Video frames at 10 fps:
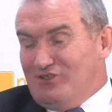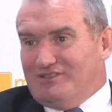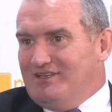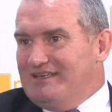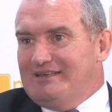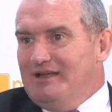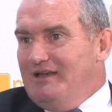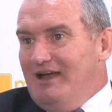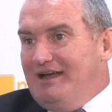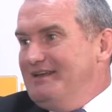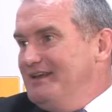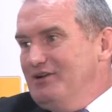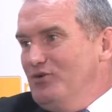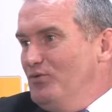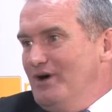Just like I can't
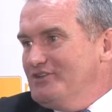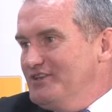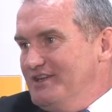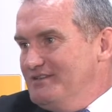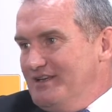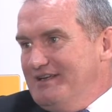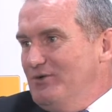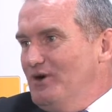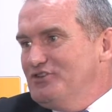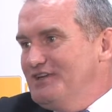go and I can't watch